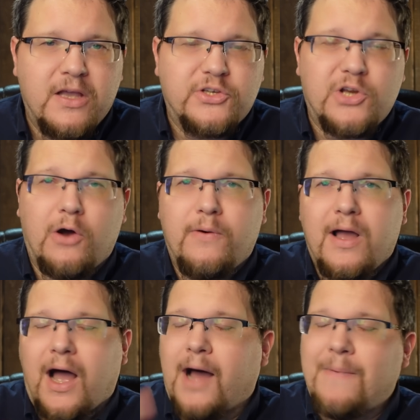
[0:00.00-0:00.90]
So
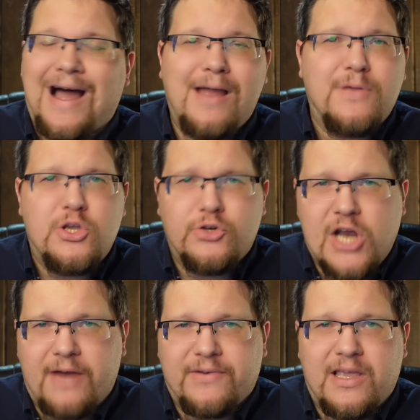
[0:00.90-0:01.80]
um, I'm a huge
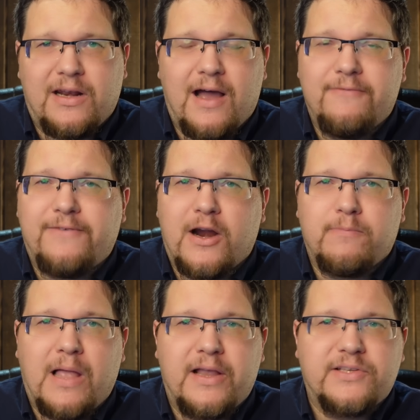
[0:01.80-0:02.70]
advocate of fire
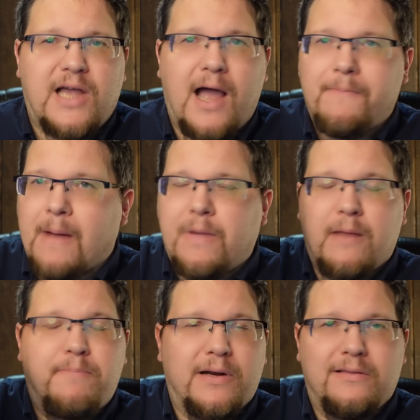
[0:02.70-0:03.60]
blankets. I'm, I'm
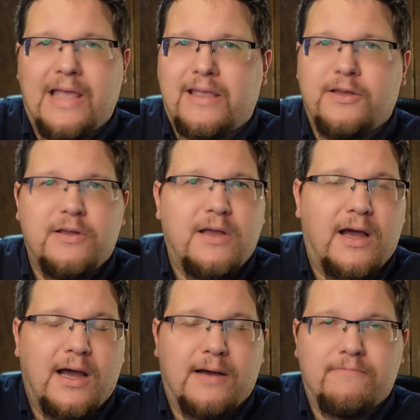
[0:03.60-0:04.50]
going to put a link
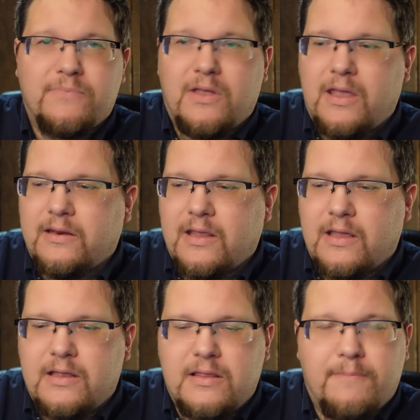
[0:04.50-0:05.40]
um, in
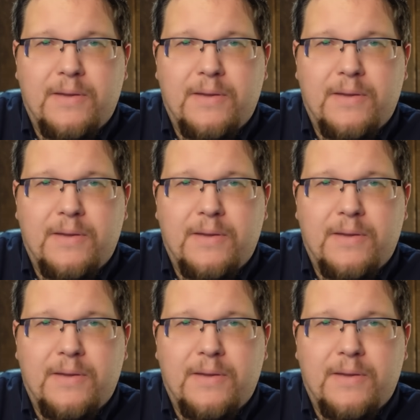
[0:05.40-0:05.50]
the, the